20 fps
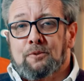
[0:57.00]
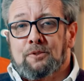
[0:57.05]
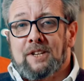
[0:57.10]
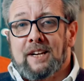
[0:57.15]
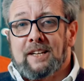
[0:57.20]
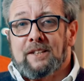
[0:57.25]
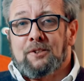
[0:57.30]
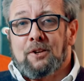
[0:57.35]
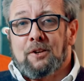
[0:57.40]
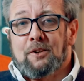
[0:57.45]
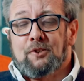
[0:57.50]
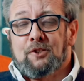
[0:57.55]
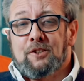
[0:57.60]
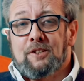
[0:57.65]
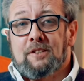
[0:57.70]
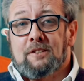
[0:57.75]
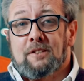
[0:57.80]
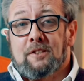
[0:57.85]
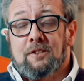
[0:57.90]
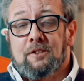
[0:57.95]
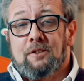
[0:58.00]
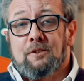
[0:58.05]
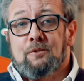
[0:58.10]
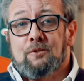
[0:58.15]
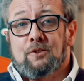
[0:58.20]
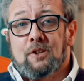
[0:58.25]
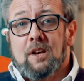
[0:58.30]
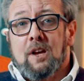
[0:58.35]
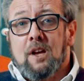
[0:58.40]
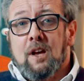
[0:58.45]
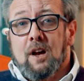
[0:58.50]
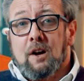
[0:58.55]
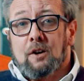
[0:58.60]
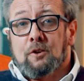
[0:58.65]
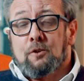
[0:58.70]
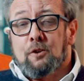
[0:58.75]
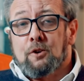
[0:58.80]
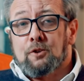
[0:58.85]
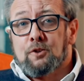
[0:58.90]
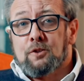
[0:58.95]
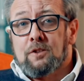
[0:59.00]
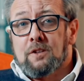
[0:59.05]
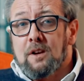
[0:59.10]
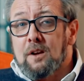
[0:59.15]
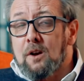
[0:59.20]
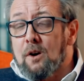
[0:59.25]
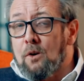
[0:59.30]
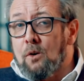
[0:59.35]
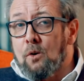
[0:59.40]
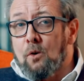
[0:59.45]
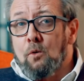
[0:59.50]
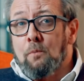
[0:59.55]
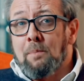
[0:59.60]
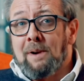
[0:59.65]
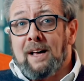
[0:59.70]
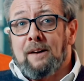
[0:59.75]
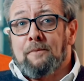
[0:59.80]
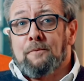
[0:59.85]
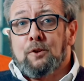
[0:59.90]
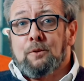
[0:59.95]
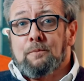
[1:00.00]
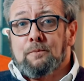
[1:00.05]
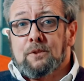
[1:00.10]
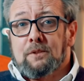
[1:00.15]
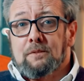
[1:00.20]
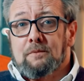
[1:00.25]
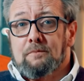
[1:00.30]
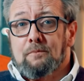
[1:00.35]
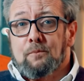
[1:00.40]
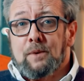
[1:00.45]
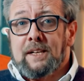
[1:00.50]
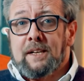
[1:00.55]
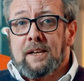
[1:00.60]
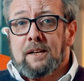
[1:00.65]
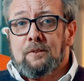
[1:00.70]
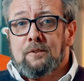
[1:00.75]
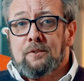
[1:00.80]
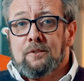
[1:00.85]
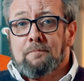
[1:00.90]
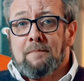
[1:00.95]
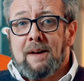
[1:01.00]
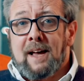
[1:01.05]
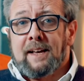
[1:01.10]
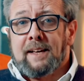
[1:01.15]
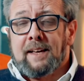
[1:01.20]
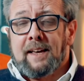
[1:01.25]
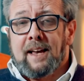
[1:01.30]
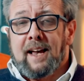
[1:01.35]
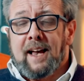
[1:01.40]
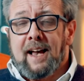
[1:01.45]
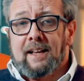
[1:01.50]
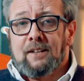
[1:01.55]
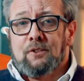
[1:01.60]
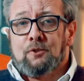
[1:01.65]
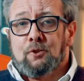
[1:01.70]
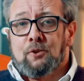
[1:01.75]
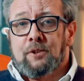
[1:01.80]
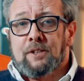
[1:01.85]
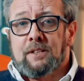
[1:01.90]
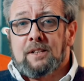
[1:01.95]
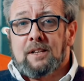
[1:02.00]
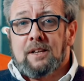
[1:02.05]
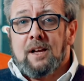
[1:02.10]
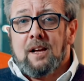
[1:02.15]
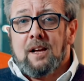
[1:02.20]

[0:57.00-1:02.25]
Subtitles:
technology to use across all platforms, Windows, Mac, Android,